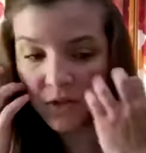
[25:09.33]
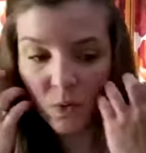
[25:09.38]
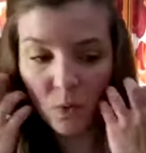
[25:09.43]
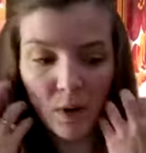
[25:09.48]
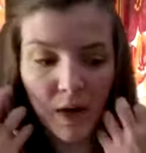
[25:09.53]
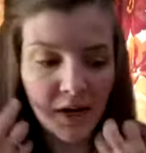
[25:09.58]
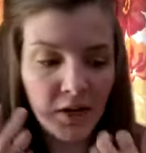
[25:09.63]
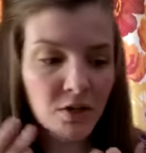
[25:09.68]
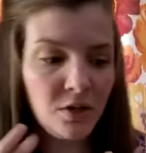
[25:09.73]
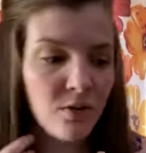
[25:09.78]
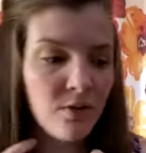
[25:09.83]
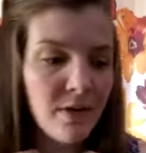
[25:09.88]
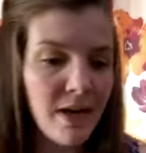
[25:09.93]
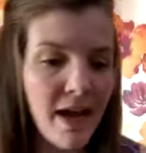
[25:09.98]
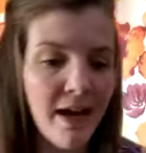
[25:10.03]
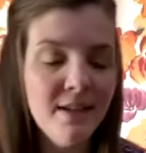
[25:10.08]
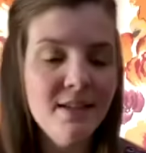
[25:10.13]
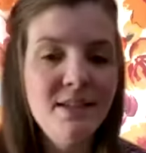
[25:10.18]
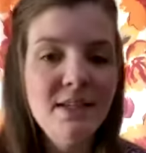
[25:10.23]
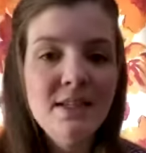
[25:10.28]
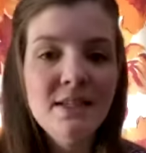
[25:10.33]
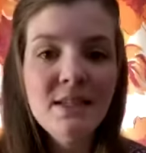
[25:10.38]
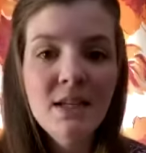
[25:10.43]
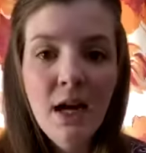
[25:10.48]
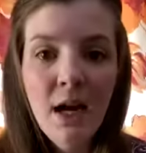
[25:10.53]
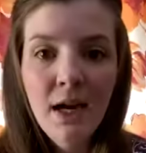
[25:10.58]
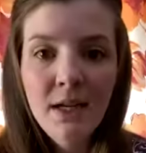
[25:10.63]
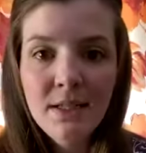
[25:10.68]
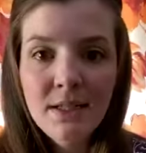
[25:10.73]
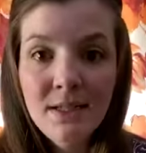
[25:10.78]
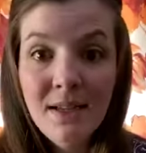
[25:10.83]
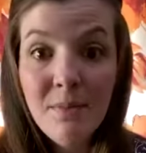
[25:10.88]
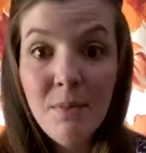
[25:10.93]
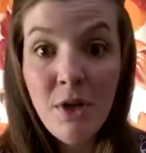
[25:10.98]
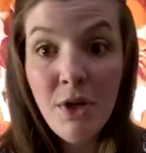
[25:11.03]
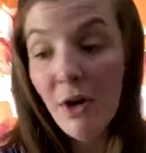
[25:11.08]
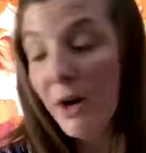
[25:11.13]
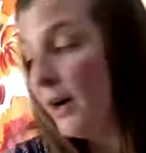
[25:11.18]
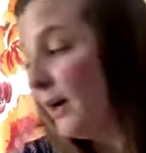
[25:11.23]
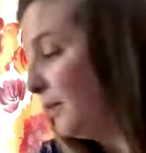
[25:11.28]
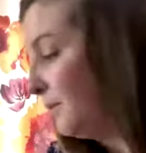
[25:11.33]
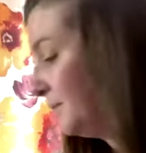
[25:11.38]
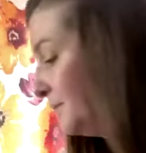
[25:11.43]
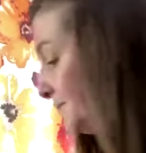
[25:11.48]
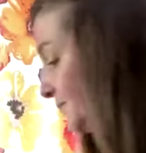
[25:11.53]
want to do next is cut some yarn